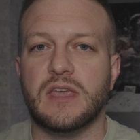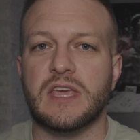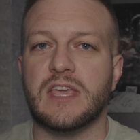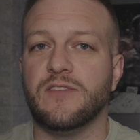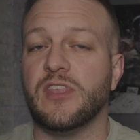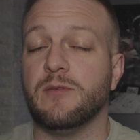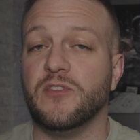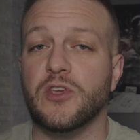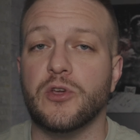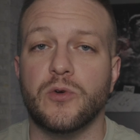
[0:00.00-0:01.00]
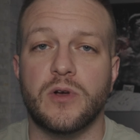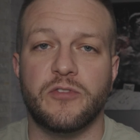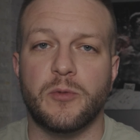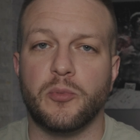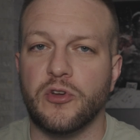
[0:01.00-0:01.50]
It gives them view
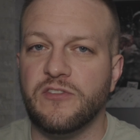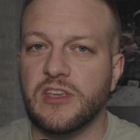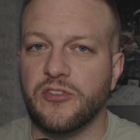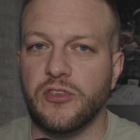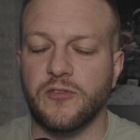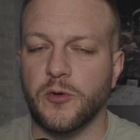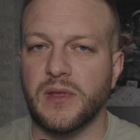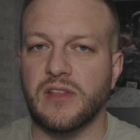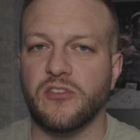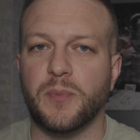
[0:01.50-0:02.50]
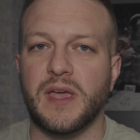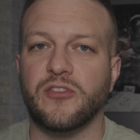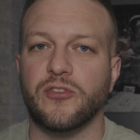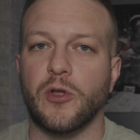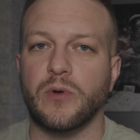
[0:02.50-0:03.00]
of the previously forbidden
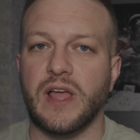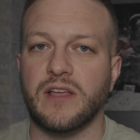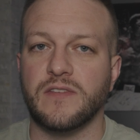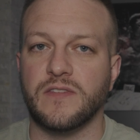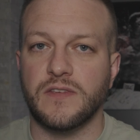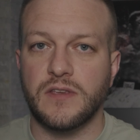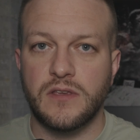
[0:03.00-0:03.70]
space known as